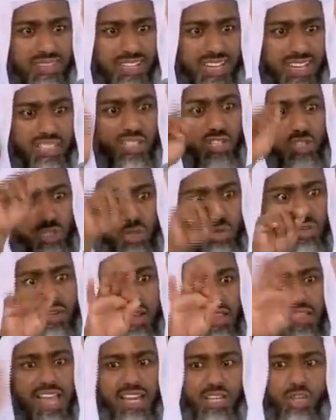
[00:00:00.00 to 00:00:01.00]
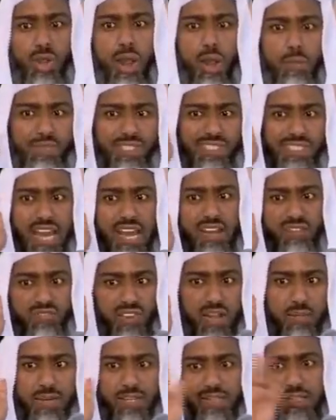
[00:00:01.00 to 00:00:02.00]
It is sunnah that you abstain
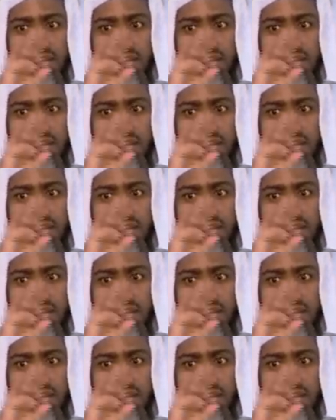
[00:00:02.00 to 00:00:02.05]
from it